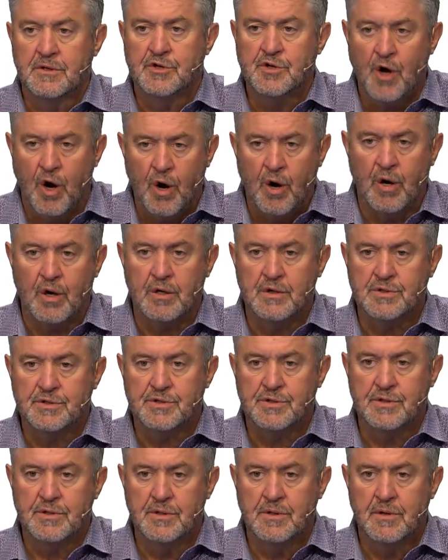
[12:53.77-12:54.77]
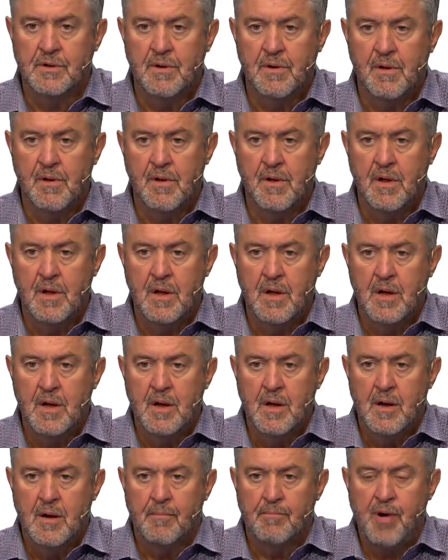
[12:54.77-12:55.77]
Dogs.
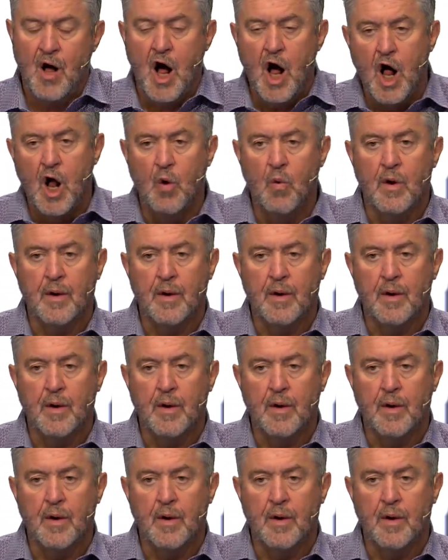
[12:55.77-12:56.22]
Paul